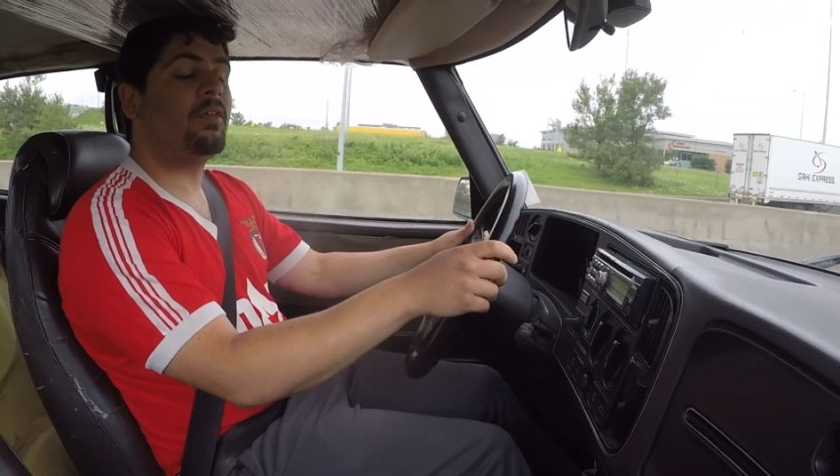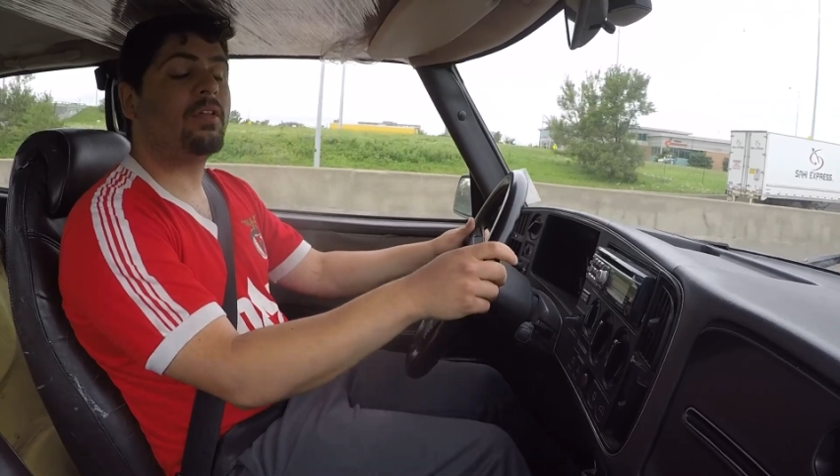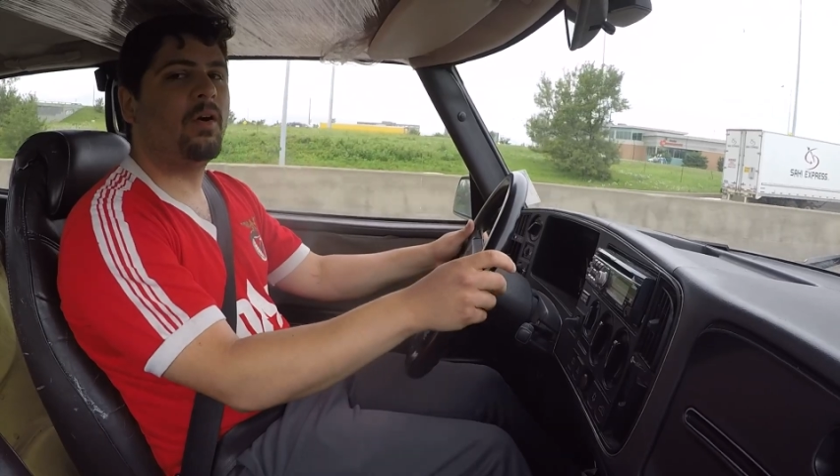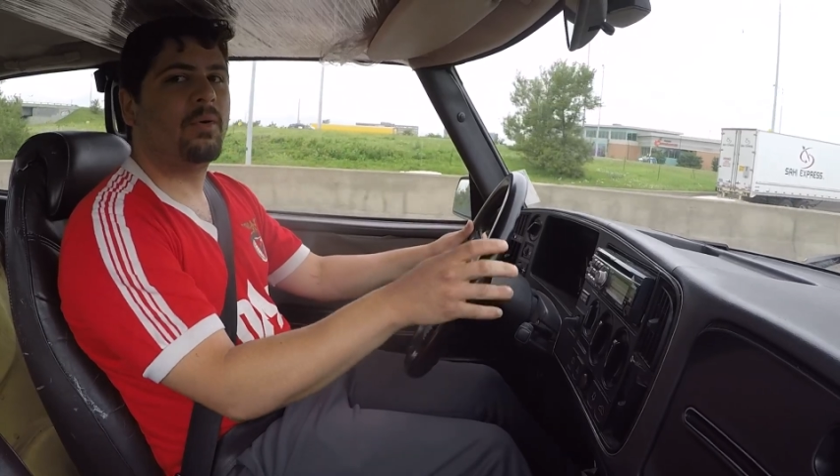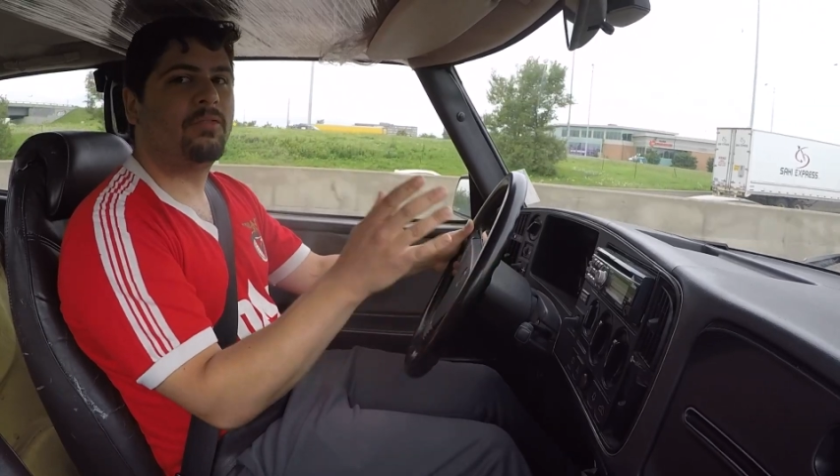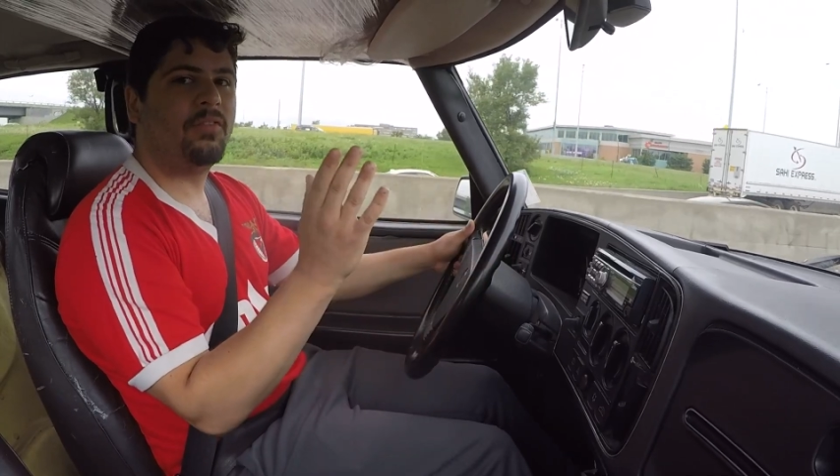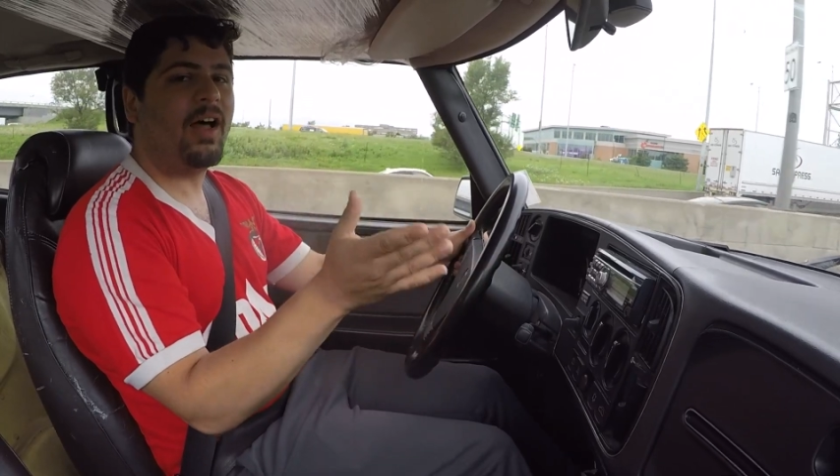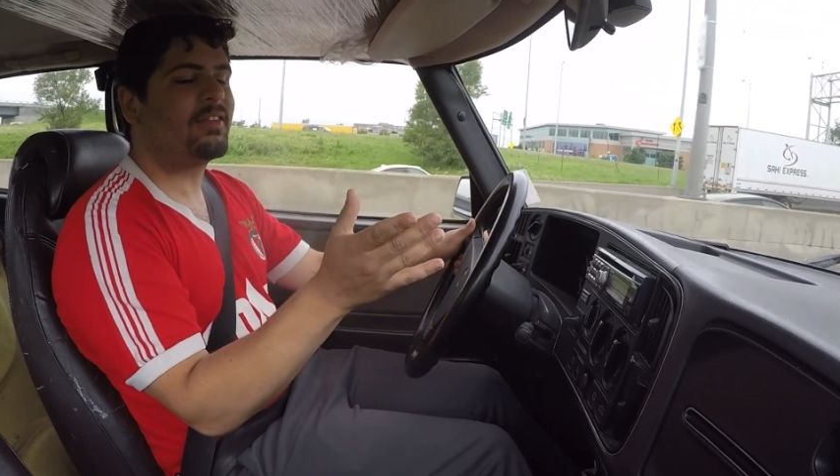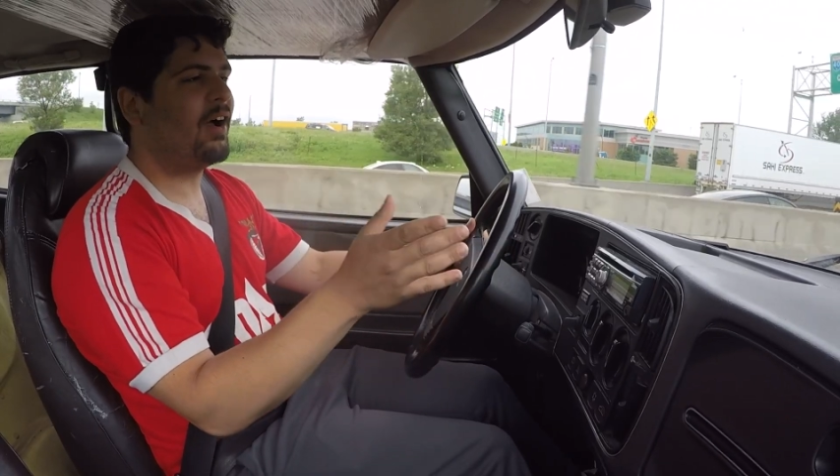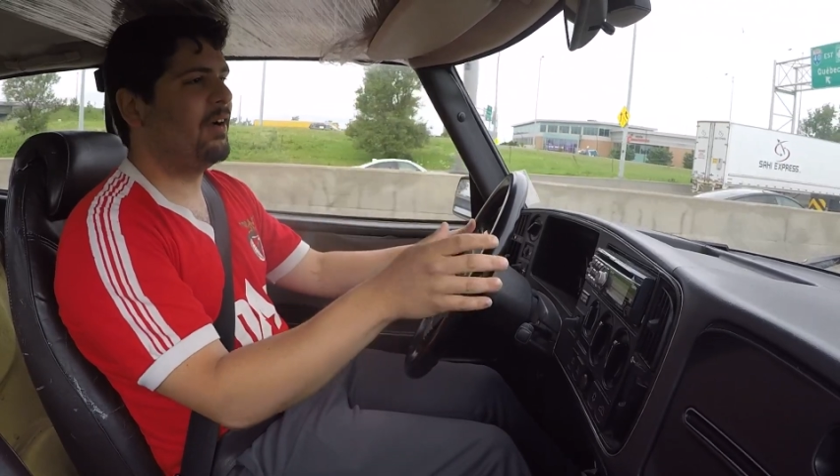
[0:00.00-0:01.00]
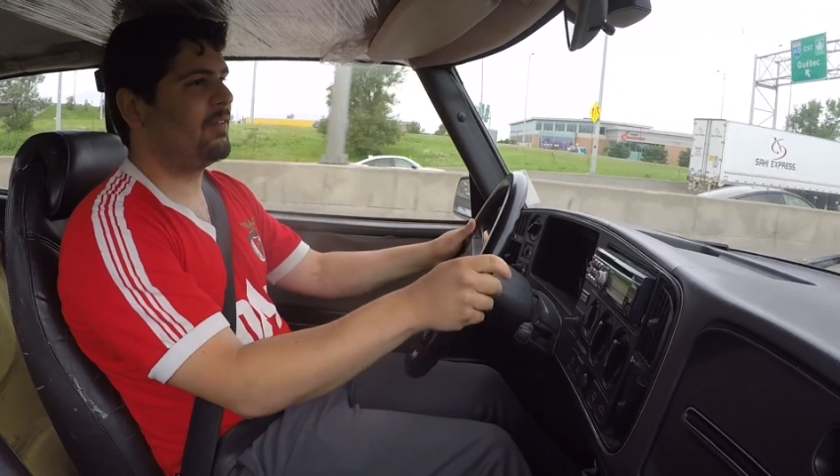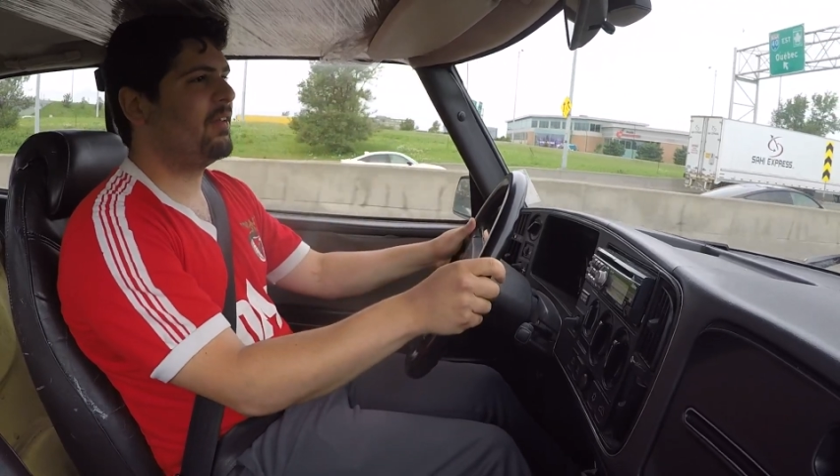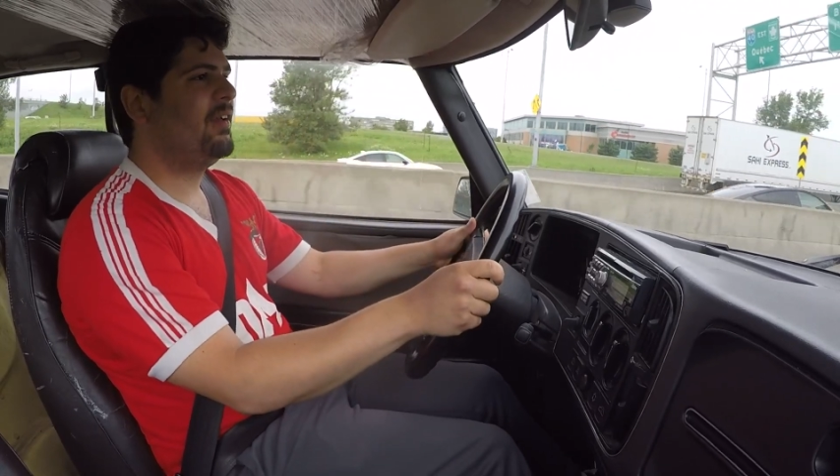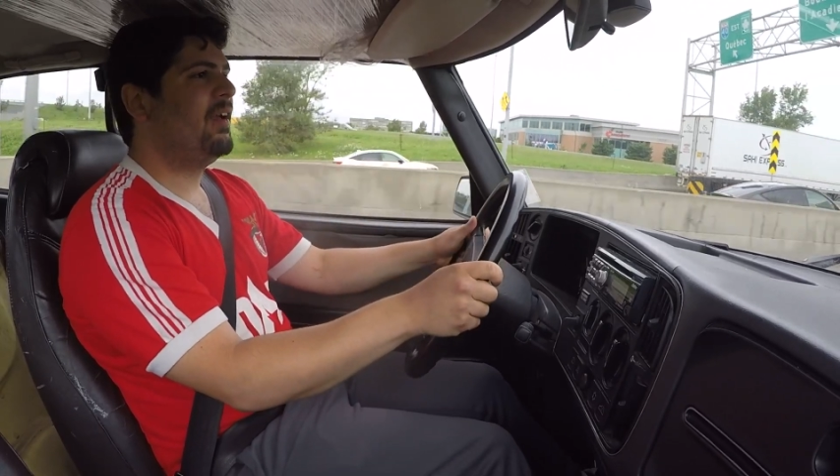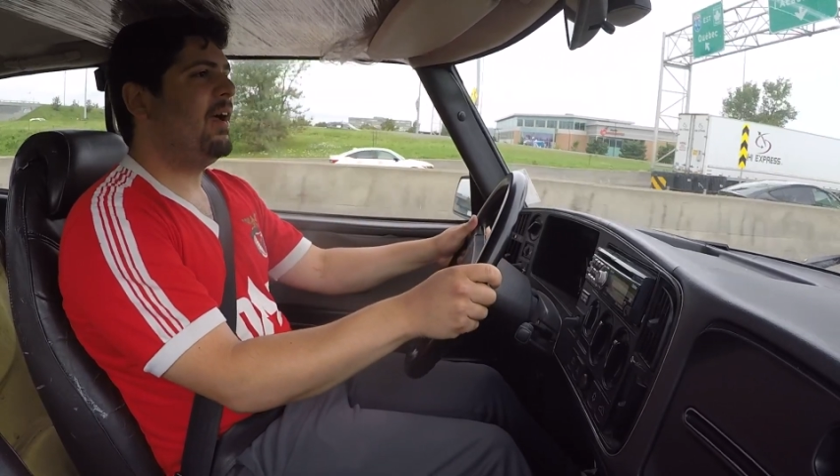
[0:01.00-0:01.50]
with flat tires.
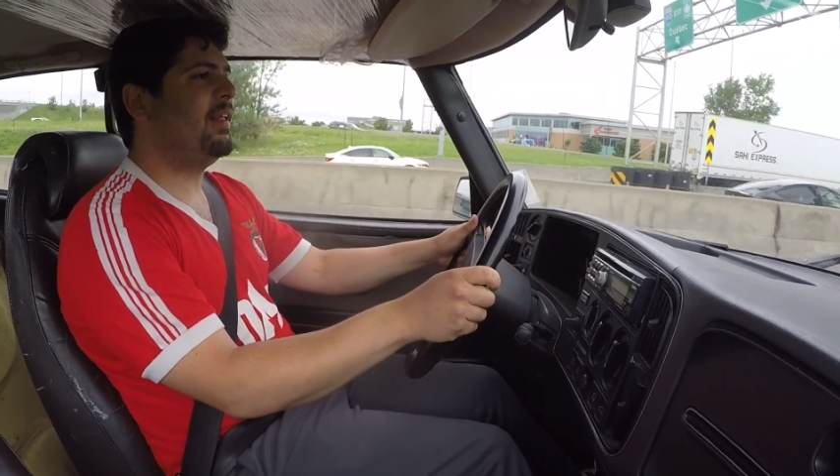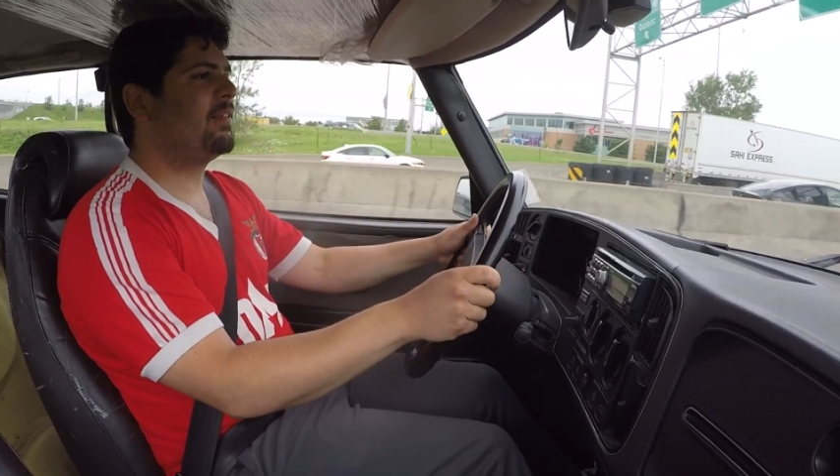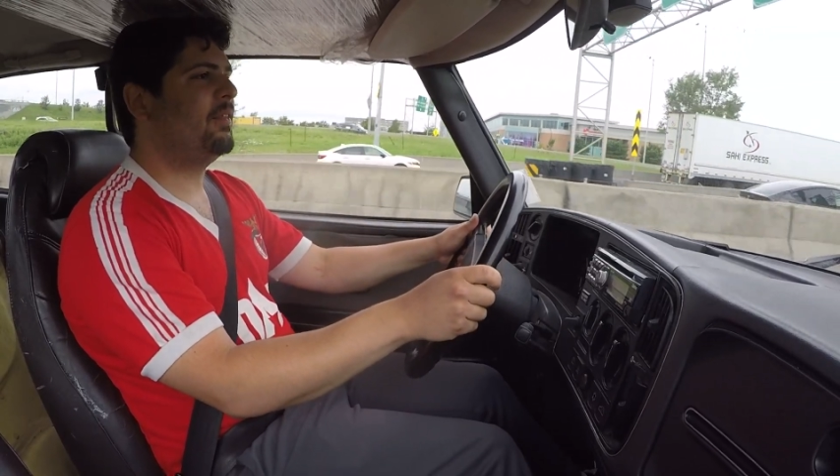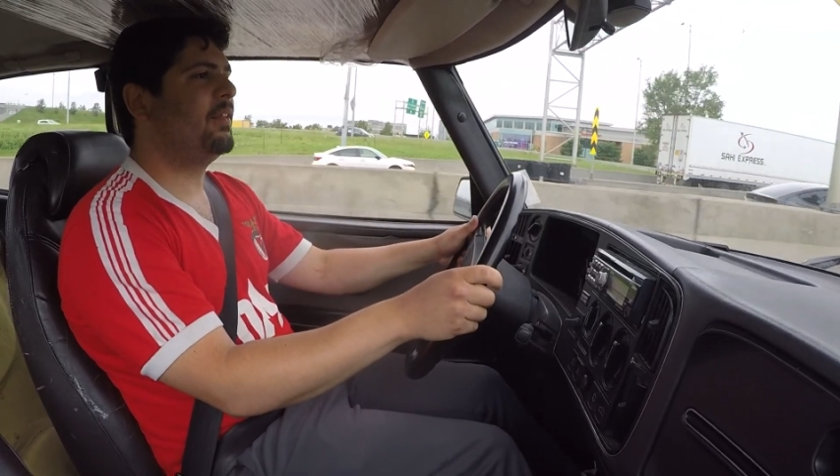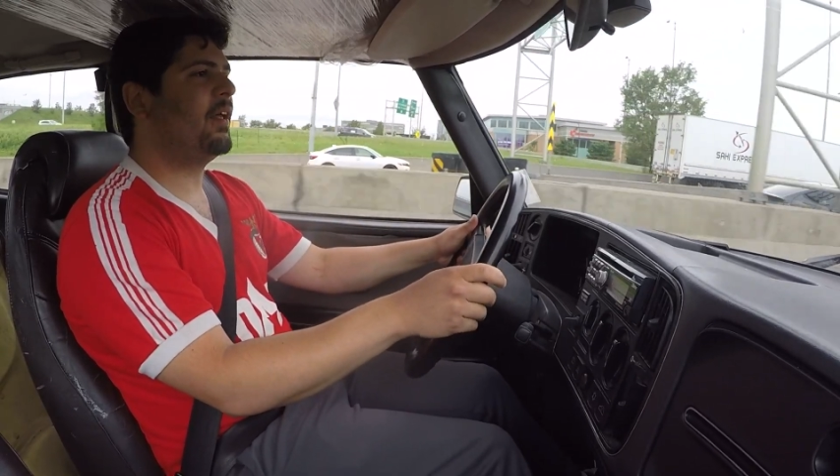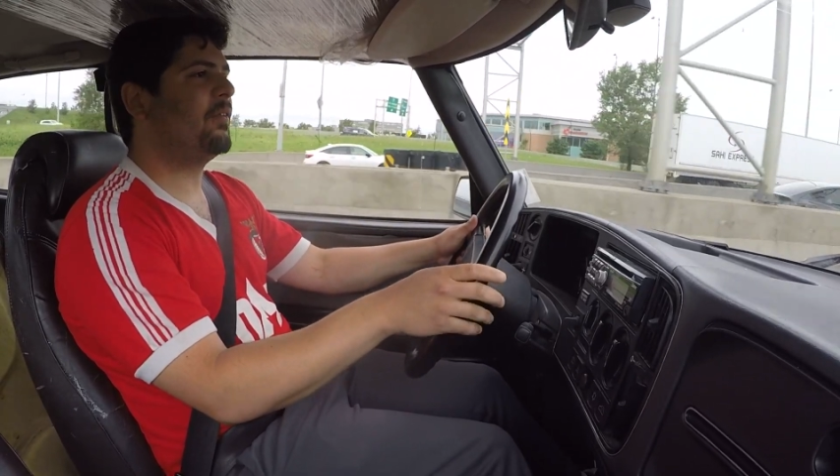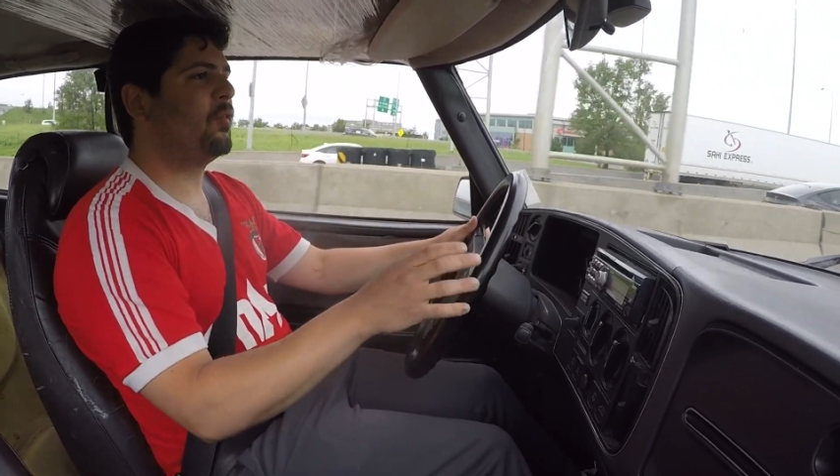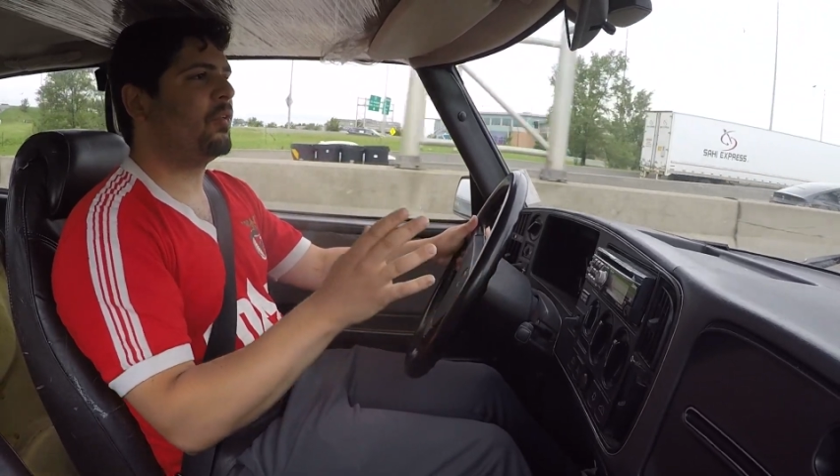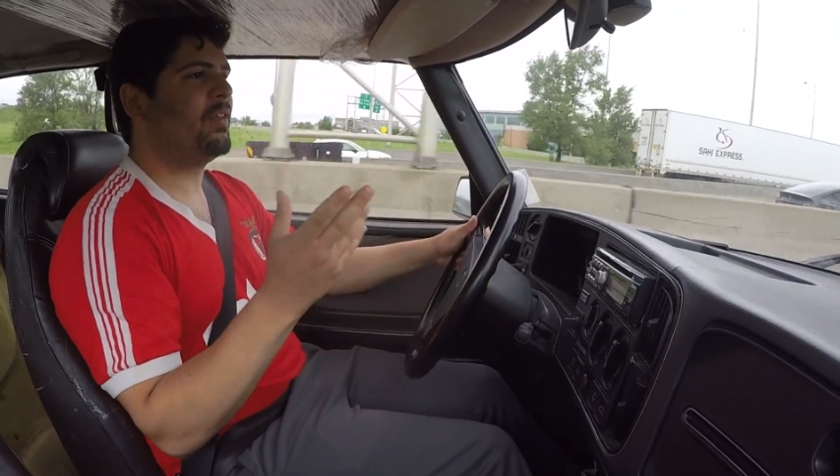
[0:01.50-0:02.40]
And that's something that of course